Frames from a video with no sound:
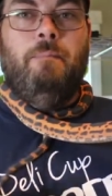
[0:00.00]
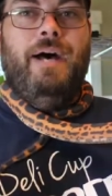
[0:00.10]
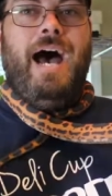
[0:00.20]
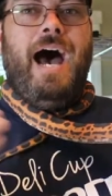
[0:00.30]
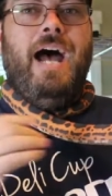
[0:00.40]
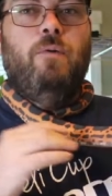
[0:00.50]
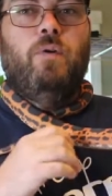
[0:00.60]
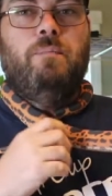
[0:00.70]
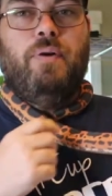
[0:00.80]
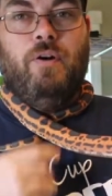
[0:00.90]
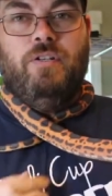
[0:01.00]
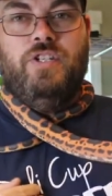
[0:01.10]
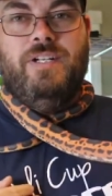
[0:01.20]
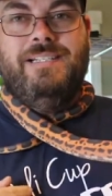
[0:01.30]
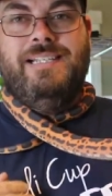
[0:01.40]
but I would
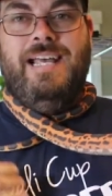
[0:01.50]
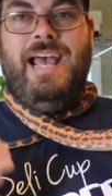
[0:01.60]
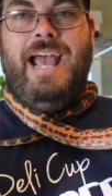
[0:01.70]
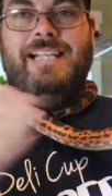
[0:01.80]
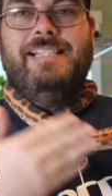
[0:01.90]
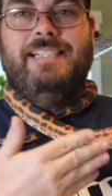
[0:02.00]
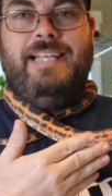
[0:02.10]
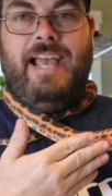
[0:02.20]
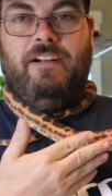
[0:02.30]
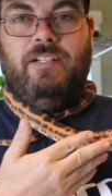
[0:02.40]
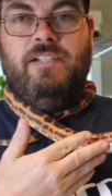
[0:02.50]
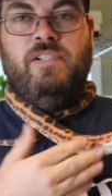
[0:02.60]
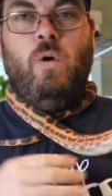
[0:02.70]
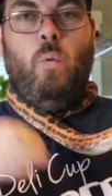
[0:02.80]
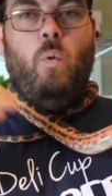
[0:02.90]
purchase a
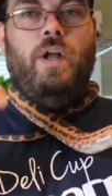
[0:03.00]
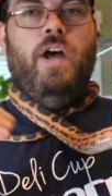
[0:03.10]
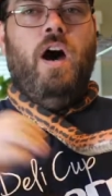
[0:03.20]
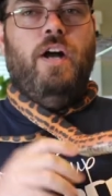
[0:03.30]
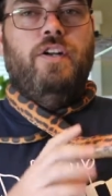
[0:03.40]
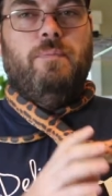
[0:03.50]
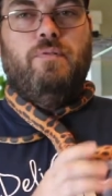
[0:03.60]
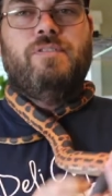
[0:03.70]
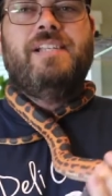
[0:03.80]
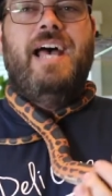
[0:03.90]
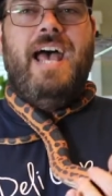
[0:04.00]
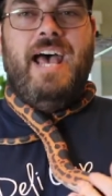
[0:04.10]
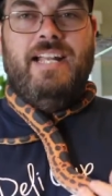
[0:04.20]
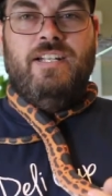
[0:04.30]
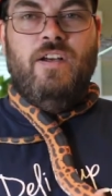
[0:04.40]
scaleless 100%
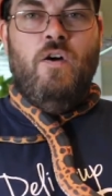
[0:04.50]
het